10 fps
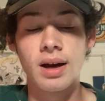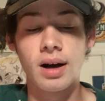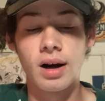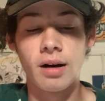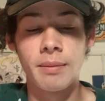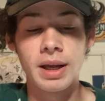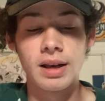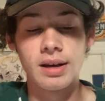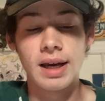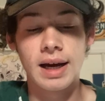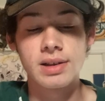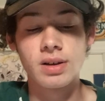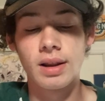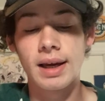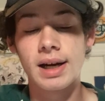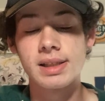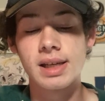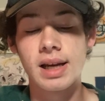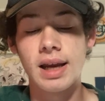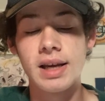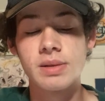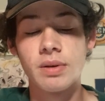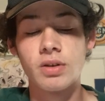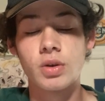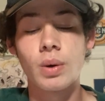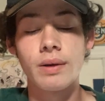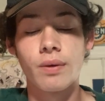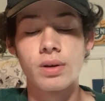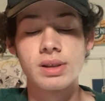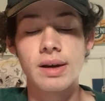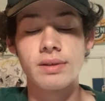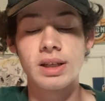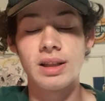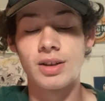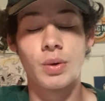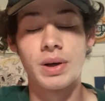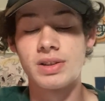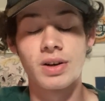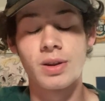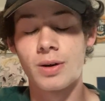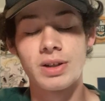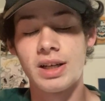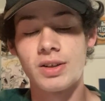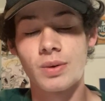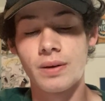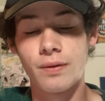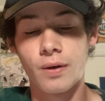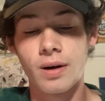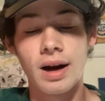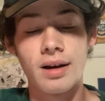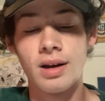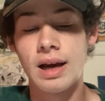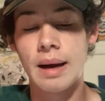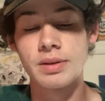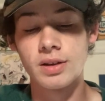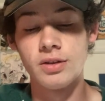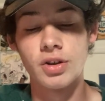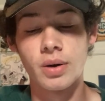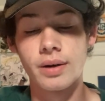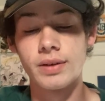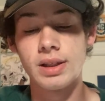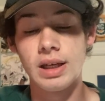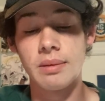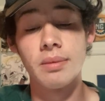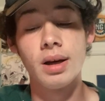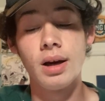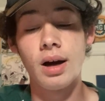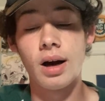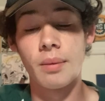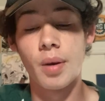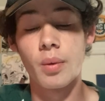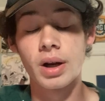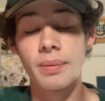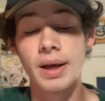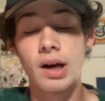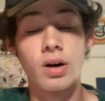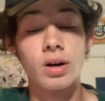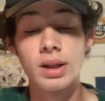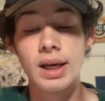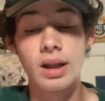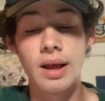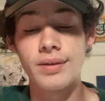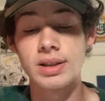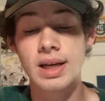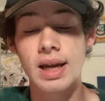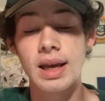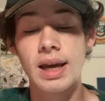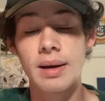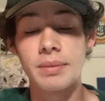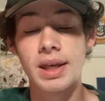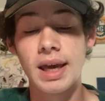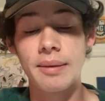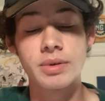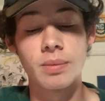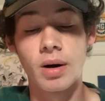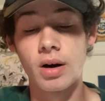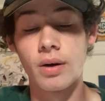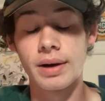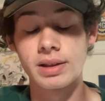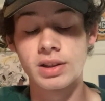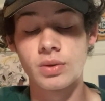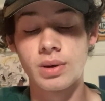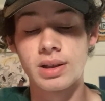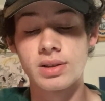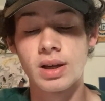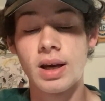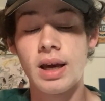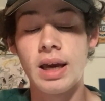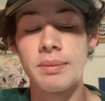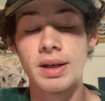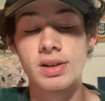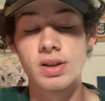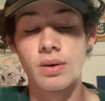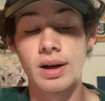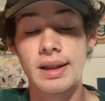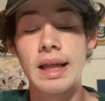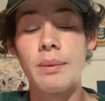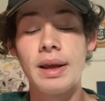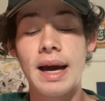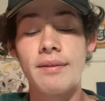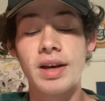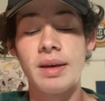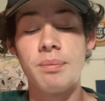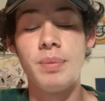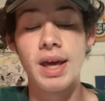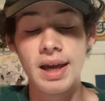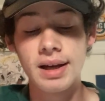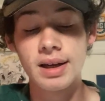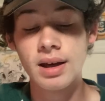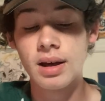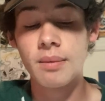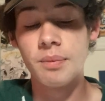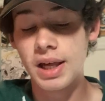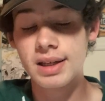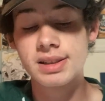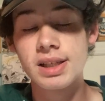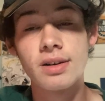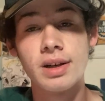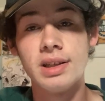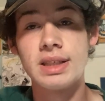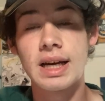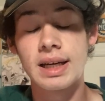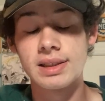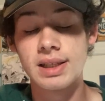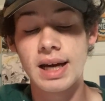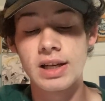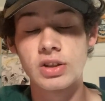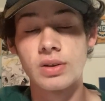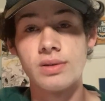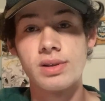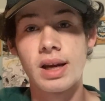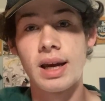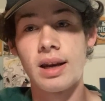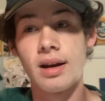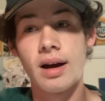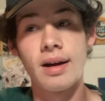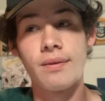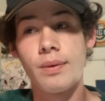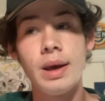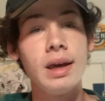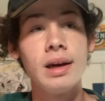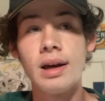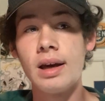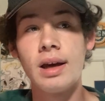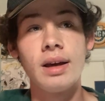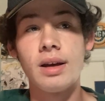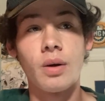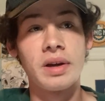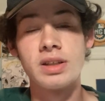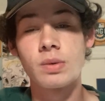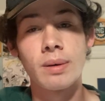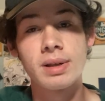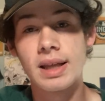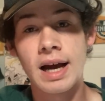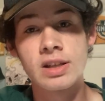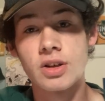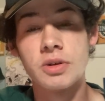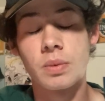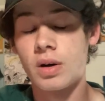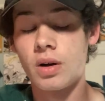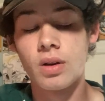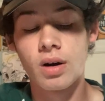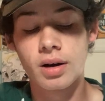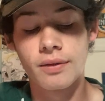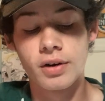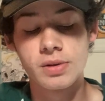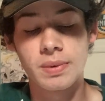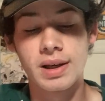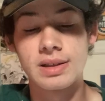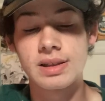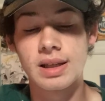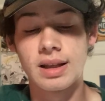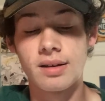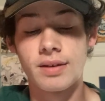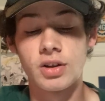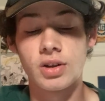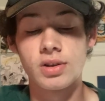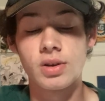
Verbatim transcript: Um, and yeah, so like I said, A's moved to 24 and 17. The Twins are 13 and 24. Absolute joke of a team. Uh, but we're going to play an early 11:10 a.m. game tomorrow against the Twins in Minnesota, and then we have a big, big series against the Astros. And if we you know, get swept to the Astros, we're no longer first place in the division.